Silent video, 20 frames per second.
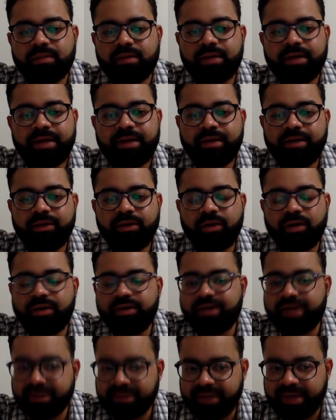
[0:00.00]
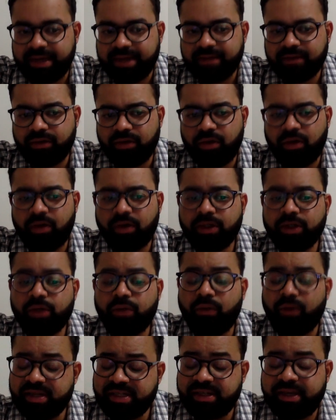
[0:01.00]
Indian Contract Act on
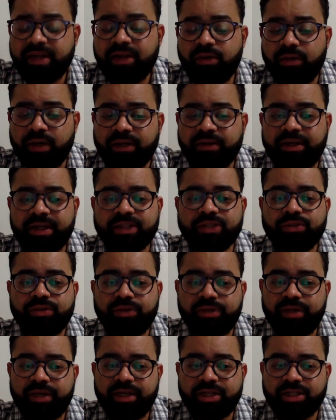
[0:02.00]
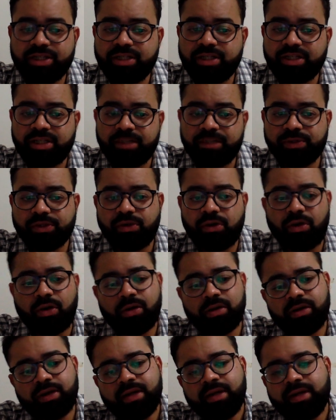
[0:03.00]
quasi-contractual relationships
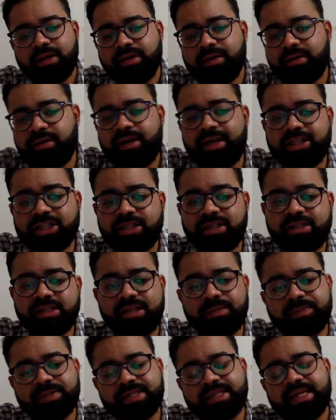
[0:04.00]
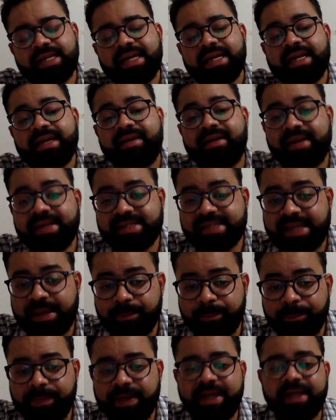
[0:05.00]
or relationships
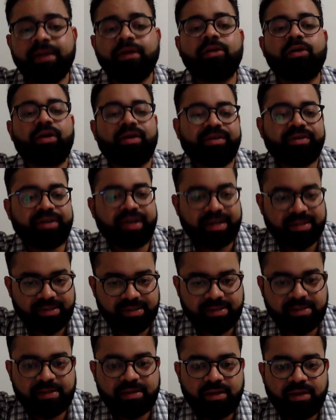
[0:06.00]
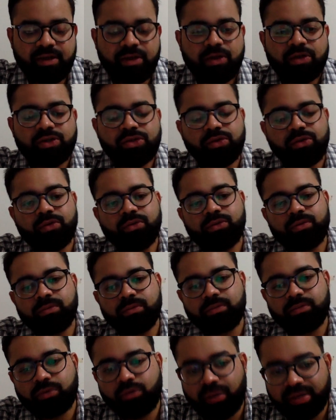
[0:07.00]
resembling contracts. So
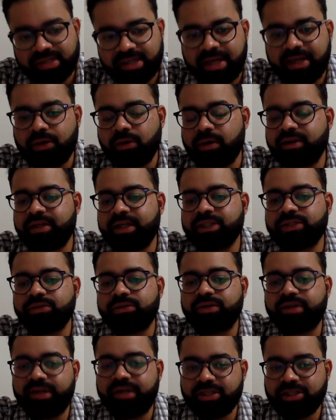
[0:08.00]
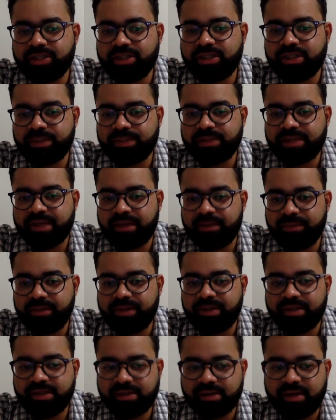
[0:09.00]
quasi-contractual relationships have been
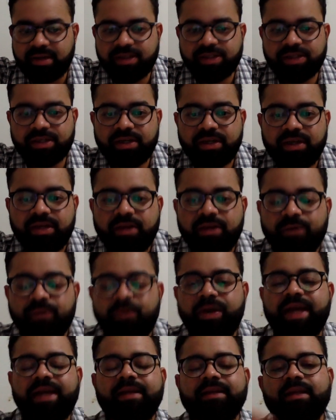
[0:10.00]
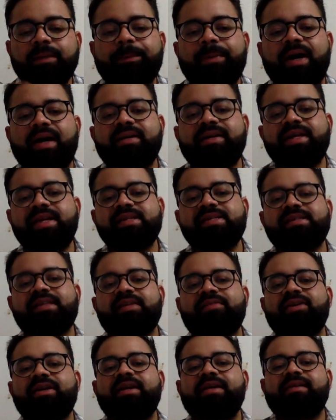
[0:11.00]
discussed, wherein the parties
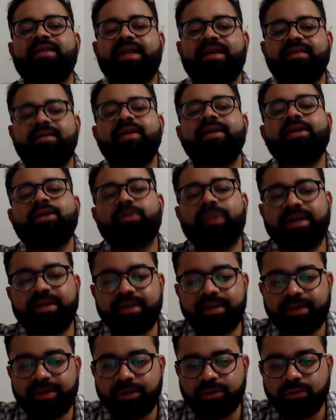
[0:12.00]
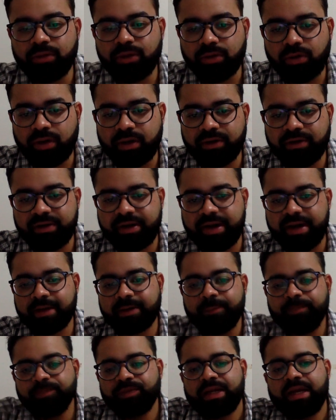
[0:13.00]
never intended to enter into a
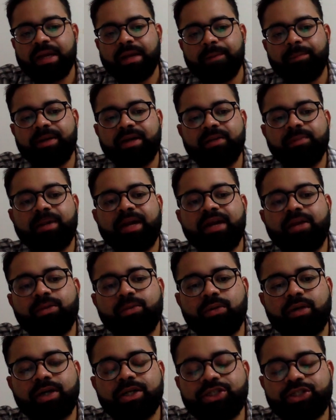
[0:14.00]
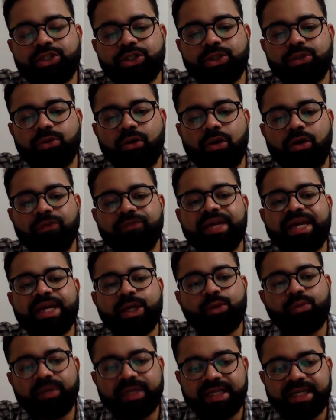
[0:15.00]
contract, but by virtue of
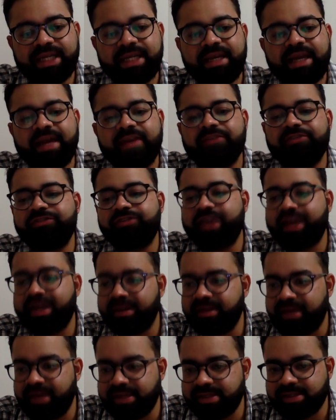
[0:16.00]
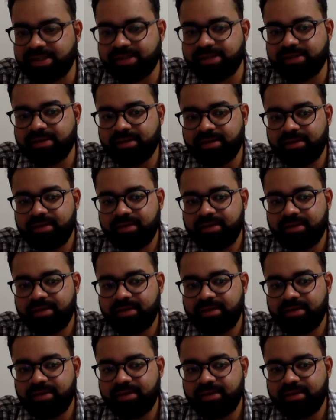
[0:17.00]
equity and fairness